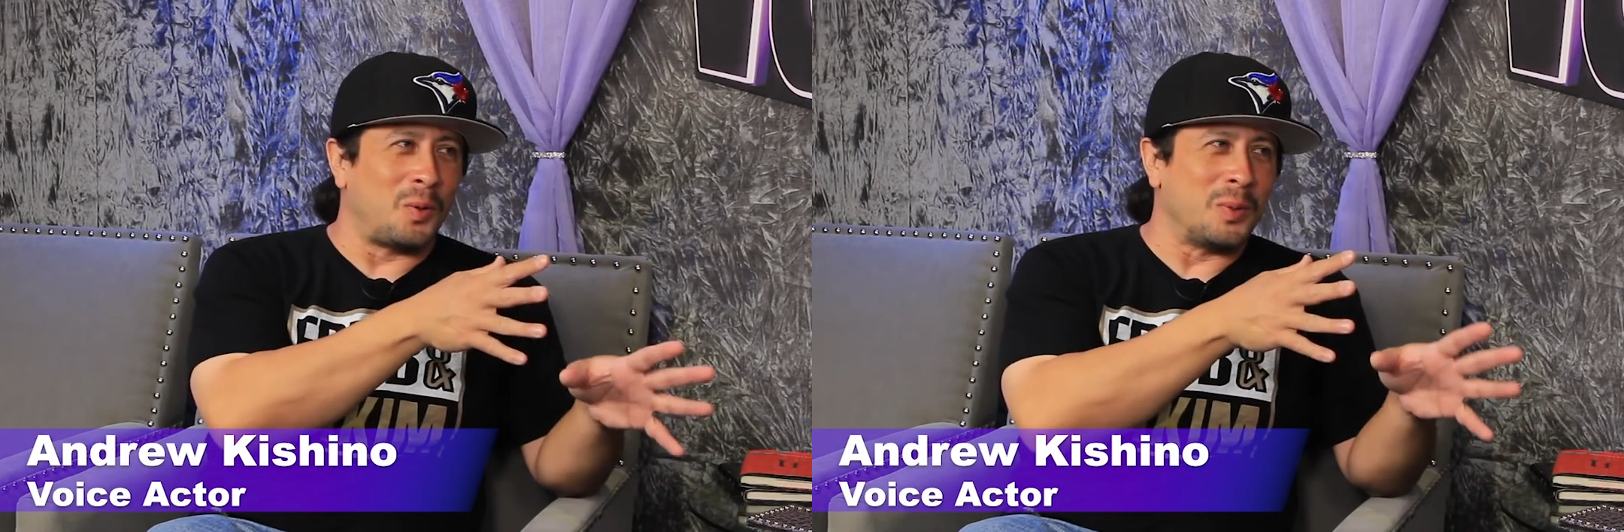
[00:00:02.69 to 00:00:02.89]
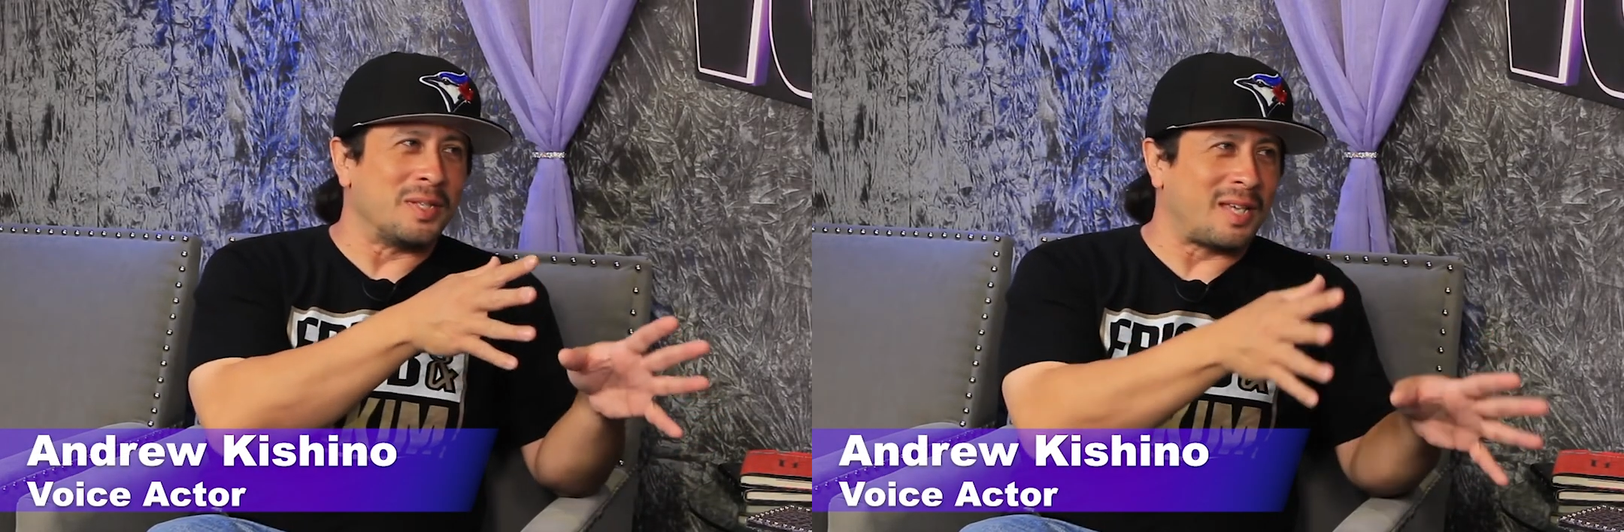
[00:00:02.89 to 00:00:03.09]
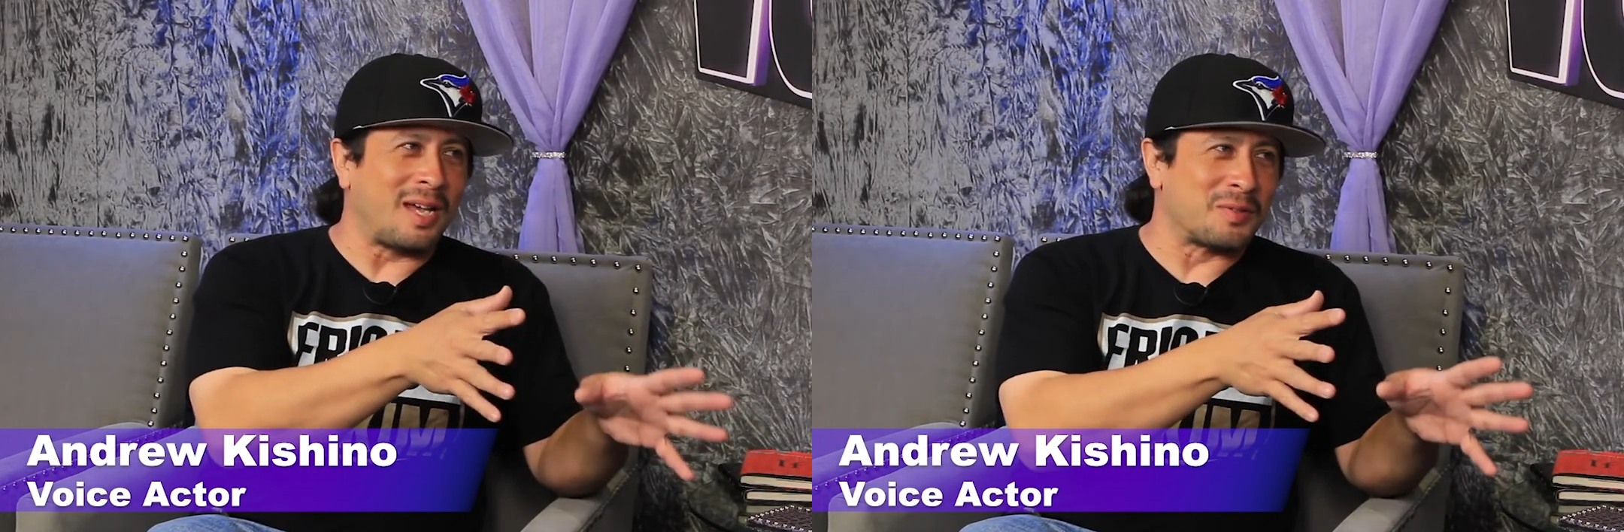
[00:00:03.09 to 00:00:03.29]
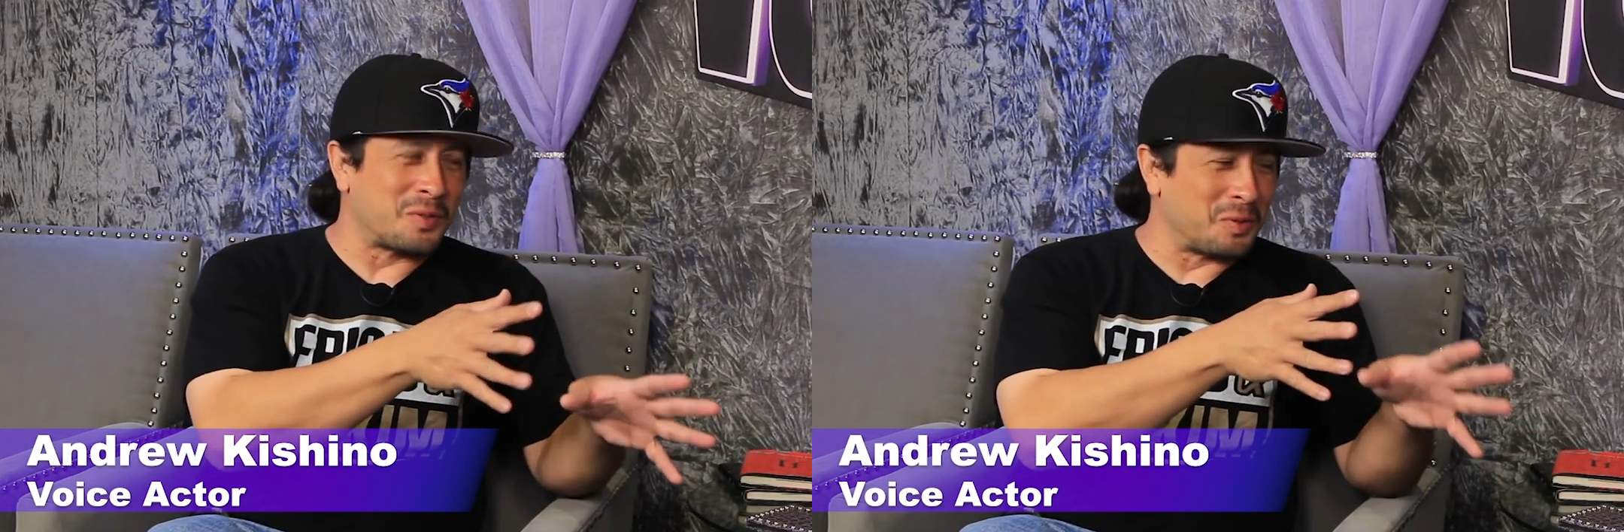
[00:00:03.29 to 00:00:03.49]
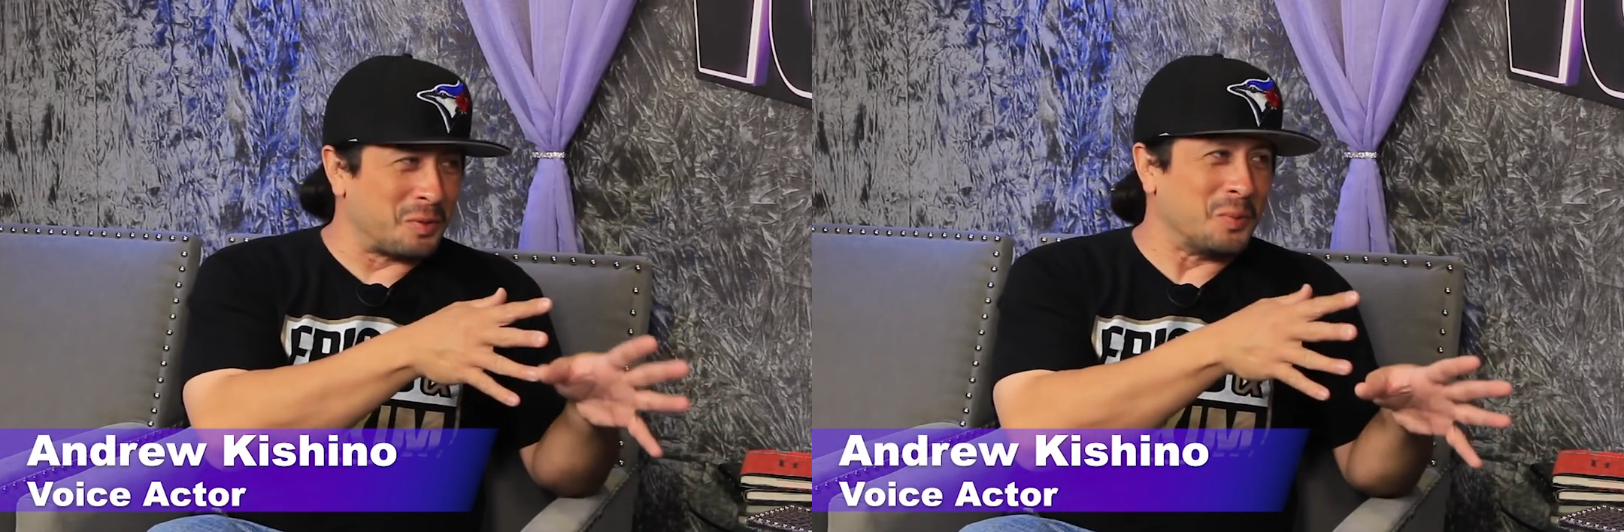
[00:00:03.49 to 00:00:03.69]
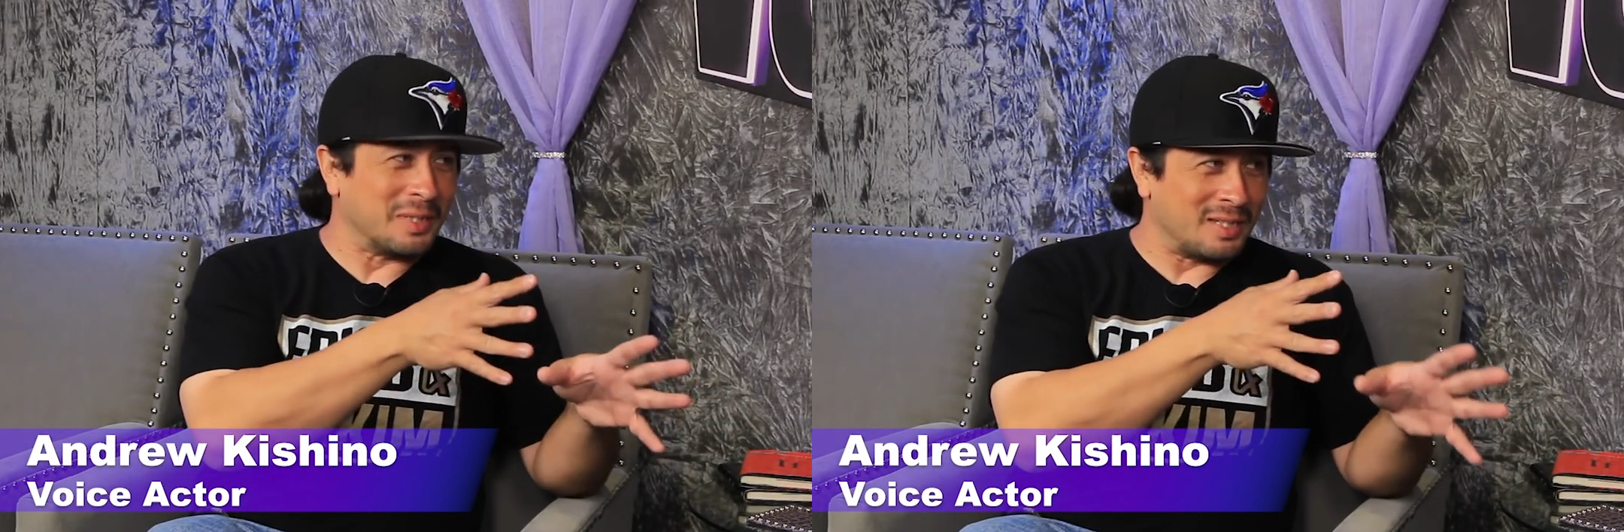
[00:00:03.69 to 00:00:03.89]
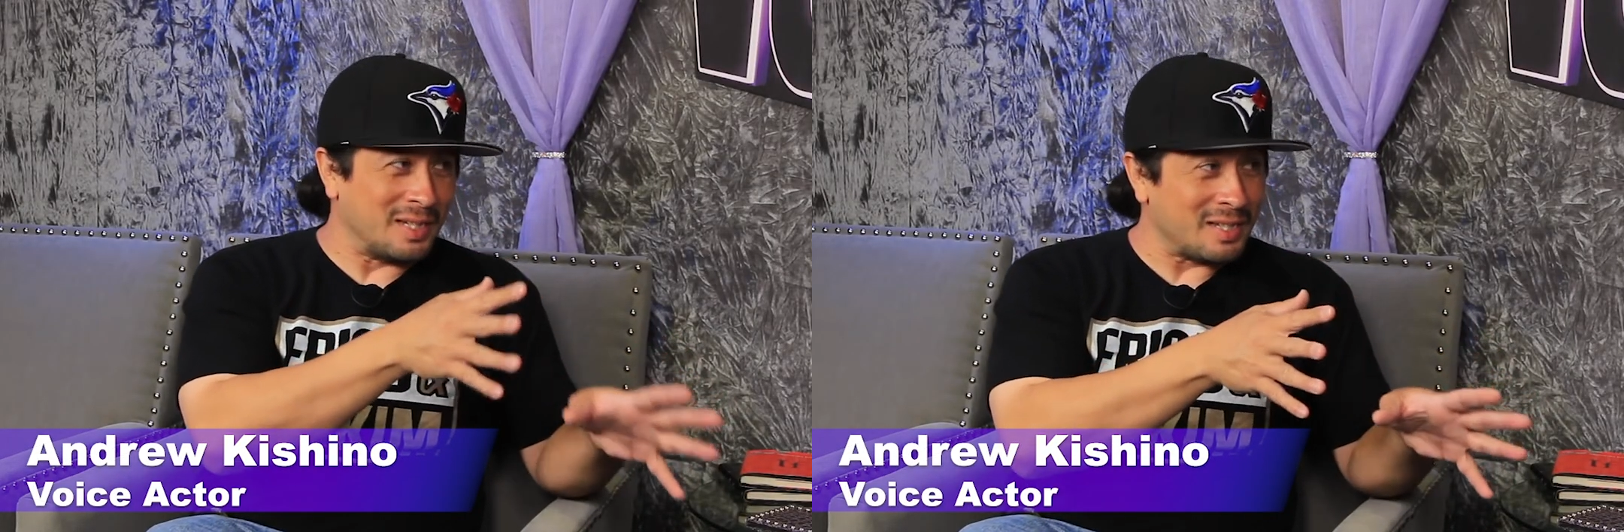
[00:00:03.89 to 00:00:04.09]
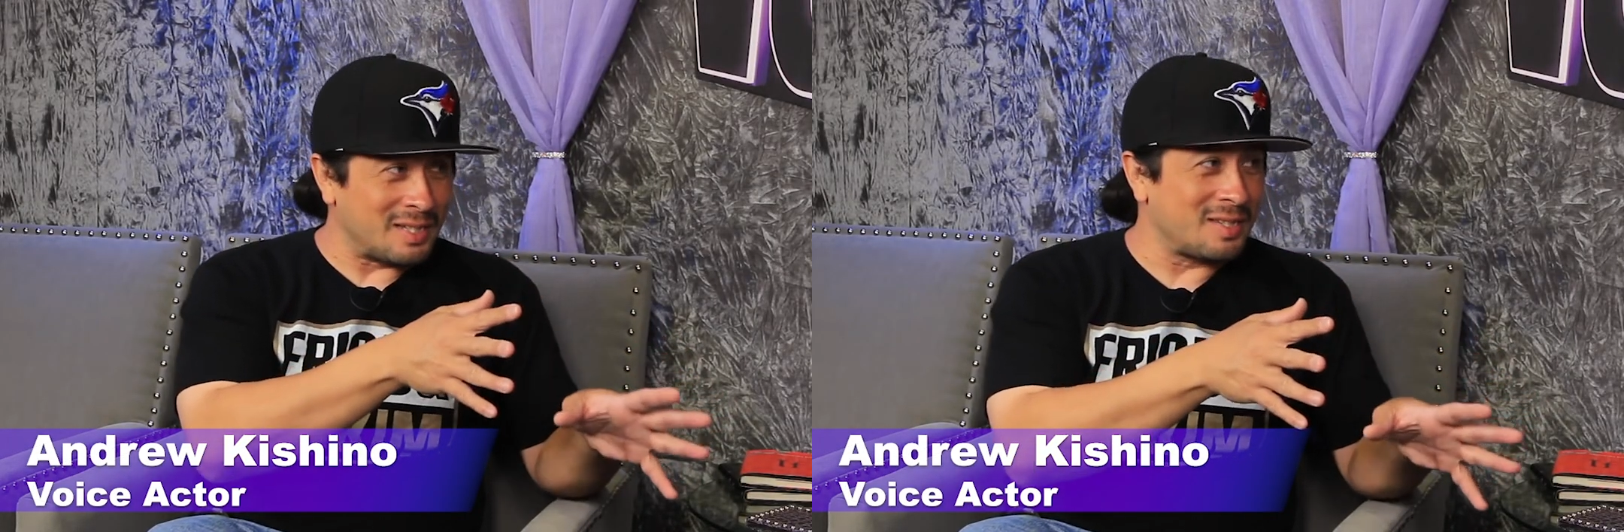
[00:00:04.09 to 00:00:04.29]
always counsel you
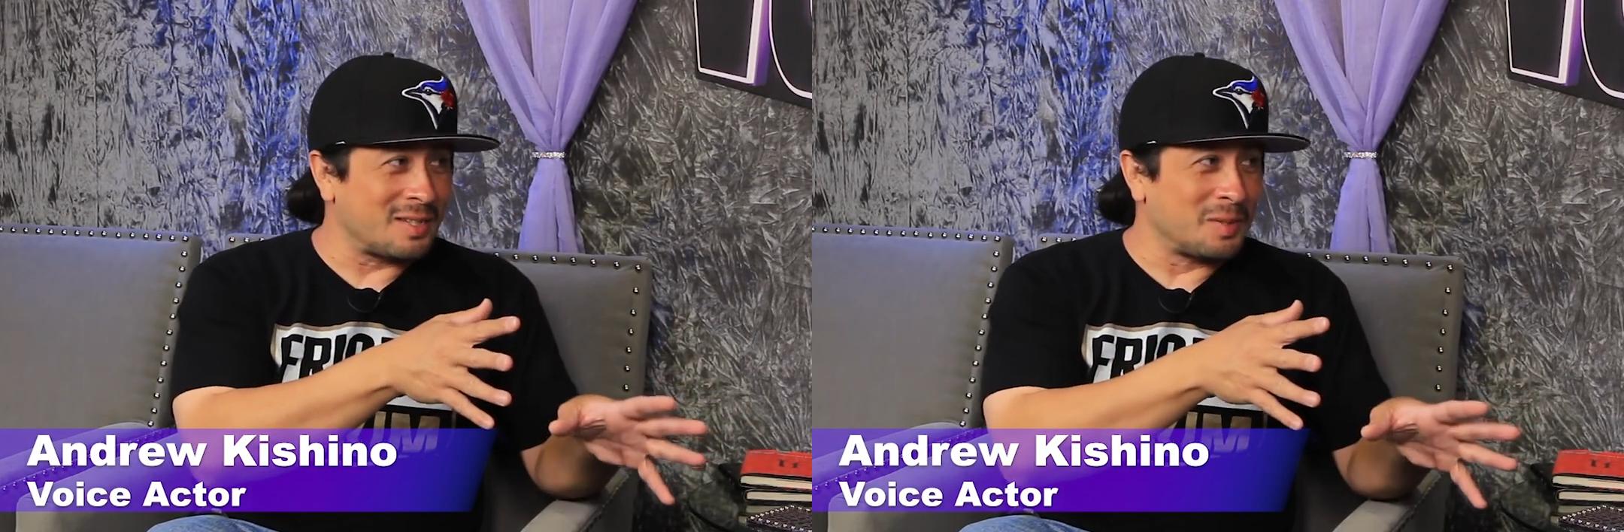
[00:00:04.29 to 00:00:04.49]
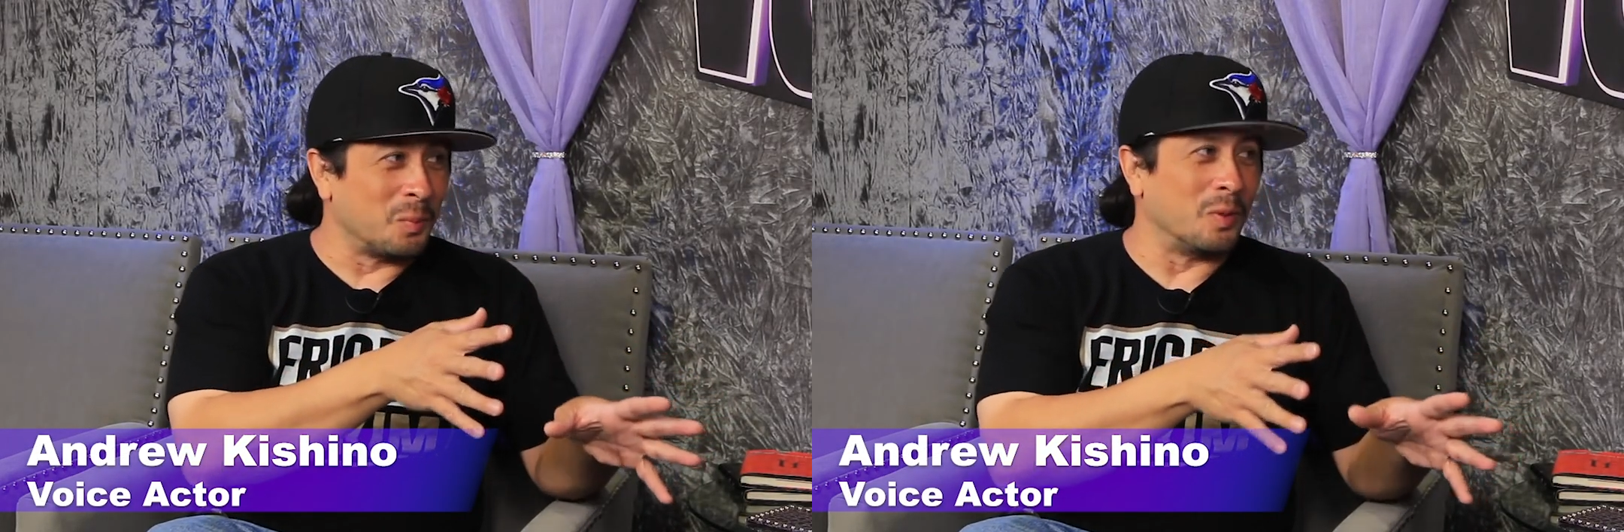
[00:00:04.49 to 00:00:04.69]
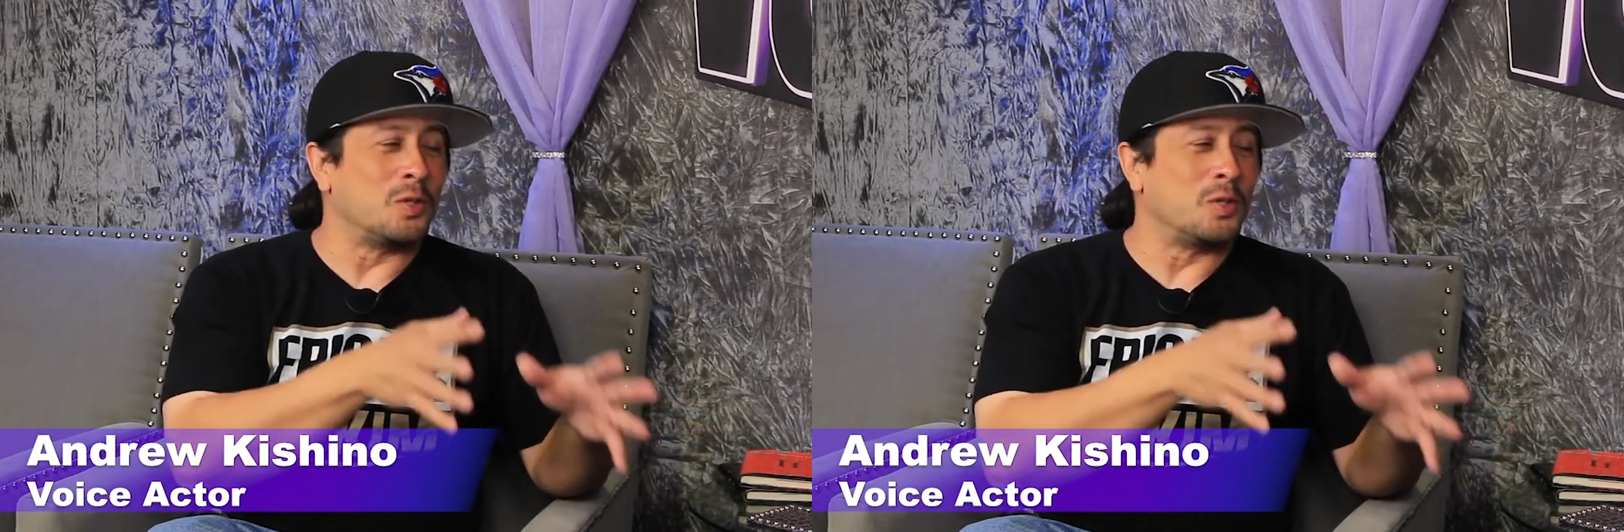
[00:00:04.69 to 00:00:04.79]
against, yeah.